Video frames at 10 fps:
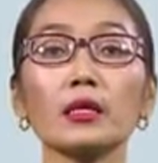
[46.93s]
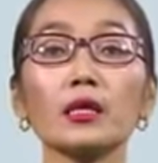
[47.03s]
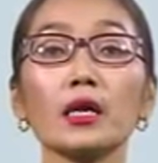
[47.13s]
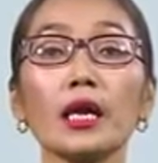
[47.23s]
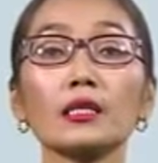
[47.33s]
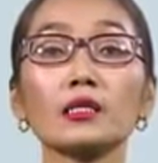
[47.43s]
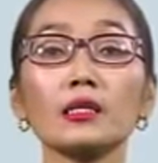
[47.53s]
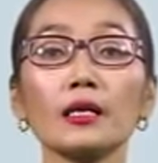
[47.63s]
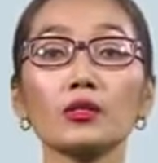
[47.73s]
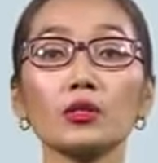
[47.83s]
the
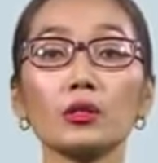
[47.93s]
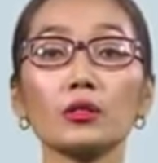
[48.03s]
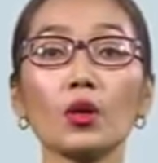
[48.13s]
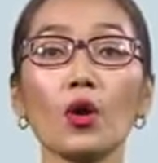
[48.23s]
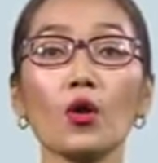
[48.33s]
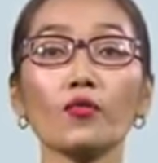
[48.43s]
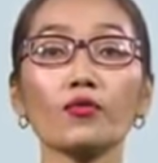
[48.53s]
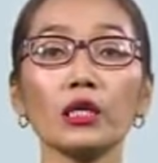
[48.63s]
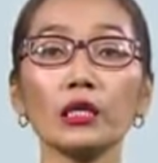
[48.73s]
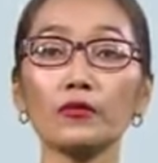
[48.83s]
extension
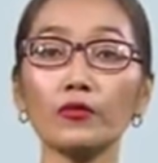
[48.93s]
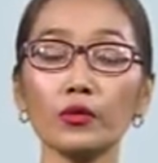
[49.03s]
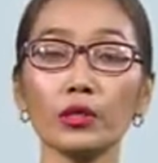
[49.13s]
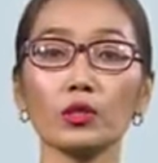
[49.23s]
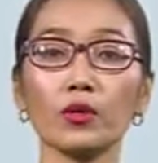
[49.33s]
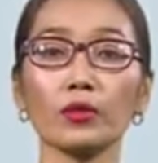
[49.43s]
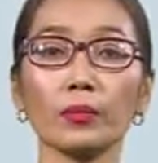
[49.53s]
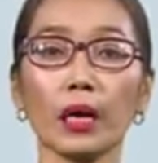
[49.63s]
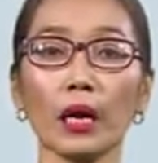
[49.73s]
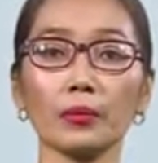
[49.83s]
of the influence of
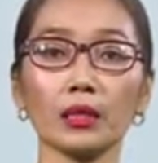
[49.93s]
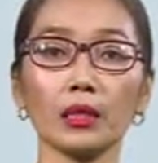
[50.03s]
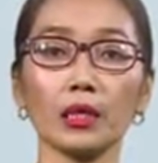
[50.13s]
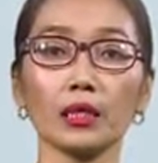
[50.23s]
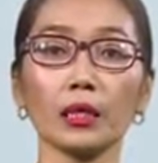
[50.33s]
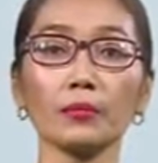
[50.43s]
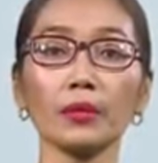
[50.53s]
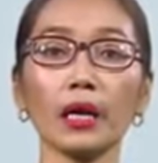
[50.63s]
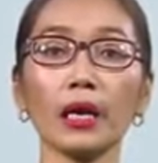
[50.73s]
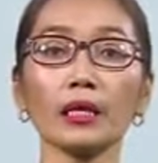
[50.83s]
the Bahamani Kingdom